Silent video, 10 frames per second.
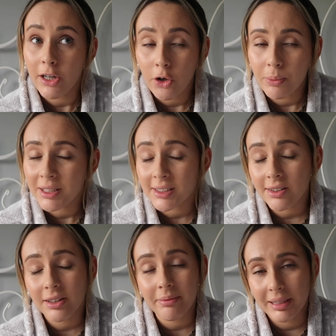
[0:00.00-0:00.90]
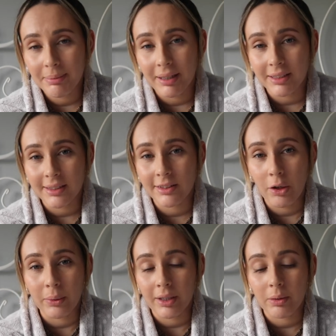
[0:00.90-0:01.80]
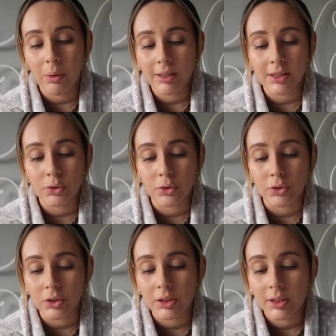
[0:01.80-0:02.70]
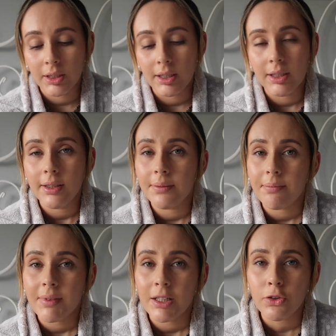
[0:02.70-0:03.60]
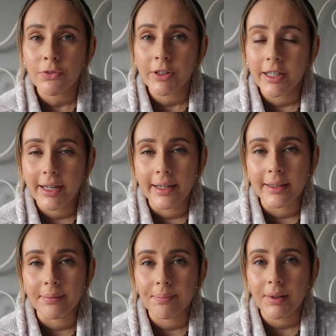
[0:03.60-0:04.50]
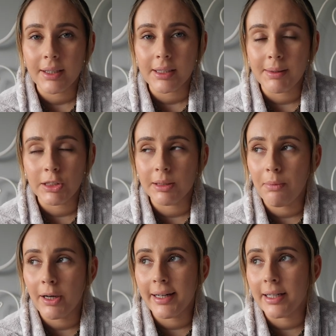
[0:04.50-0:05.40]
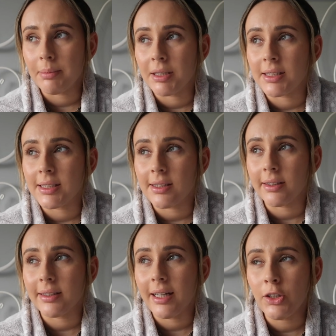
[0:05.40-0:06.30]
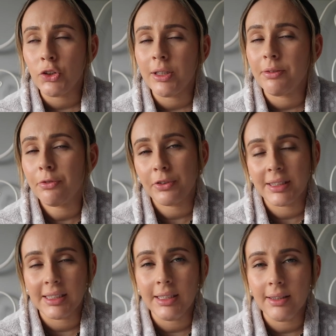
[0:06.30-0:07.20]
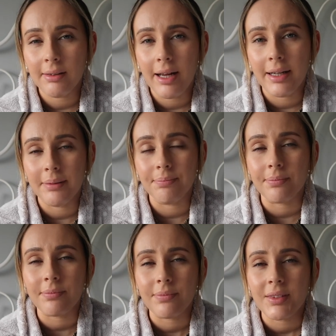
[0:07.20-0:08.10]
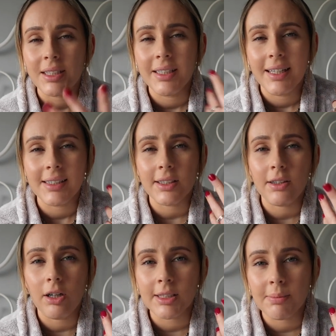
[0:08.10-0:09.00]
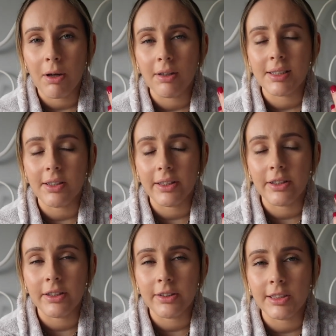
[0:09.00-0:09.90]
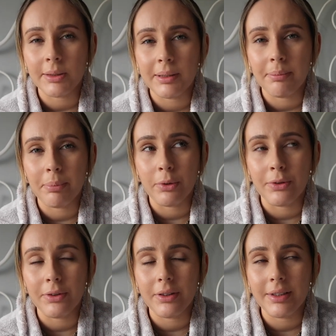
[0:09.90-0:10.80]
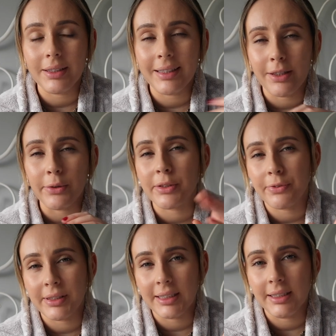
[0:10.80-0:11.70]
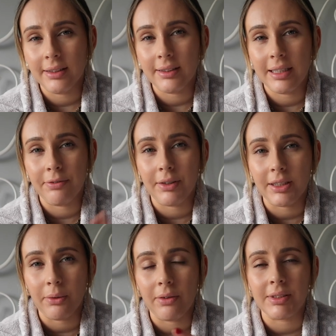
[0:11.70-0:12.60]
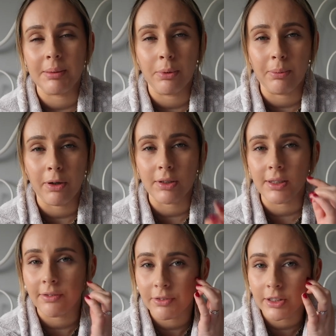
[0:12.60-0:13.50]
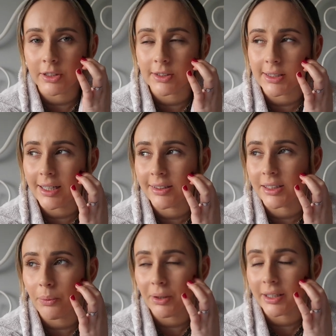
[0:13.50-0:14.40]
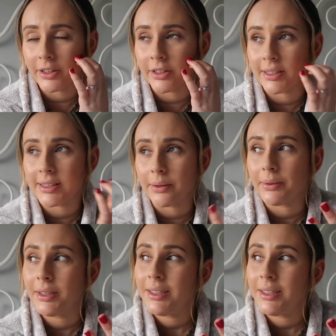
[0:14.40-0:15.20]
know, because I'm really bad at knowing like what is good for your hair, especially my hair, because it's like naturally frizzy. It's like got a slight curl to it, but it goes frizzy if I don't obviously put products on for the curls, and I don't like it curly. So